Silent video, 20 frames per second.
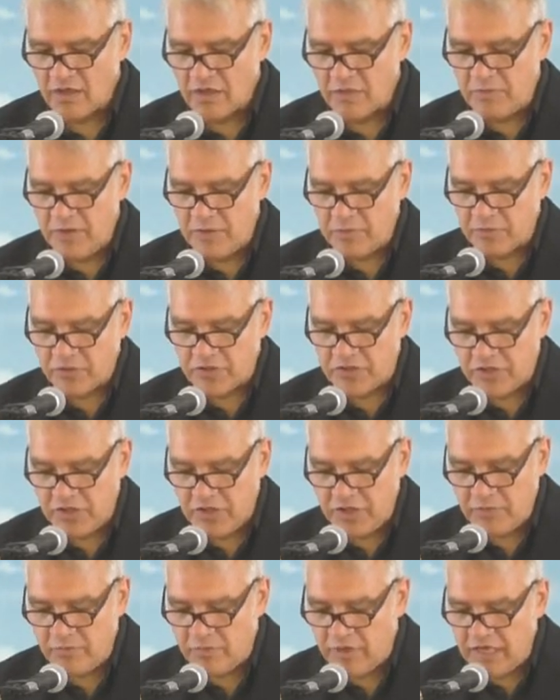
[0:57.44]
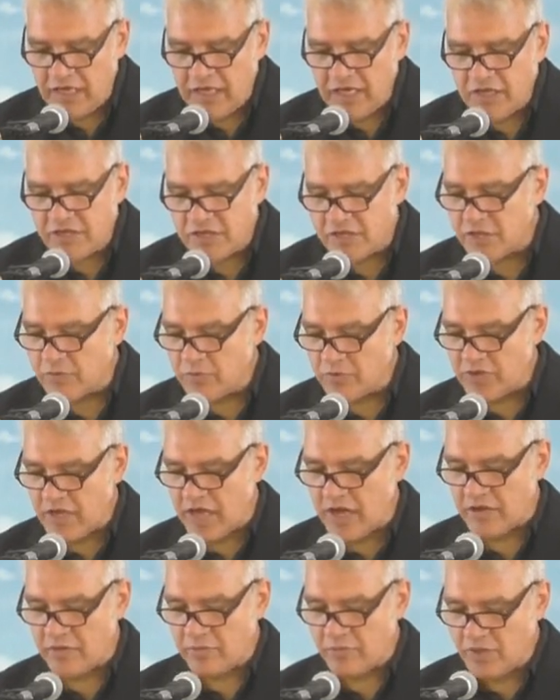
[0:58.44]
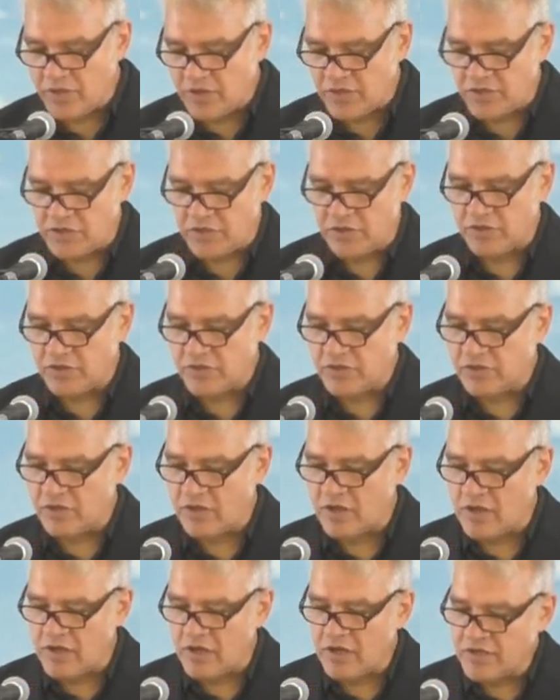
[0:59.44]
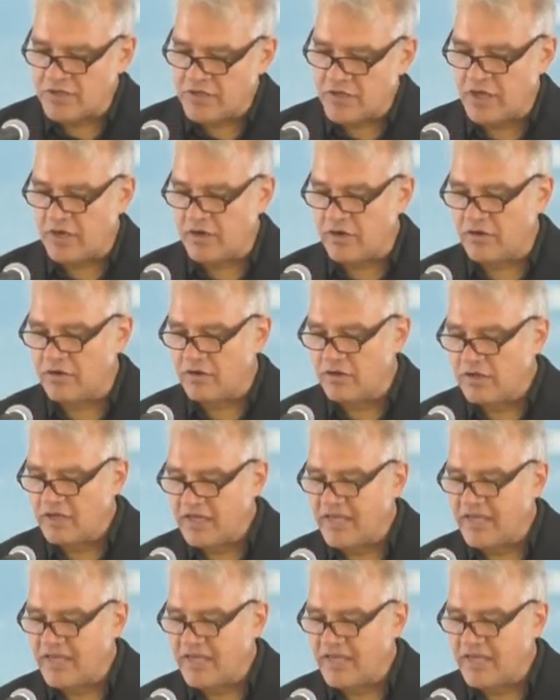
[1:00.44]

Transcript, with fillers: The people seem easy without a minister as long as they are